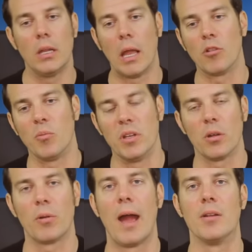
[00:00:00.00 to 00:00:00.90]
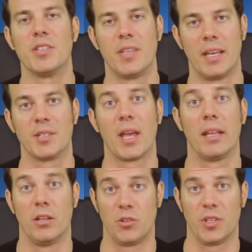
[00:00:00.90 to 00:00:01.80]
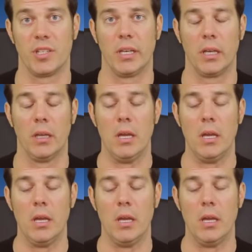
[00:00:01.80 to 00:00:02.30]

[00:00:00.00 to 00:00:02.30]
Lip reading: Now in the middle rounds, things got interesting.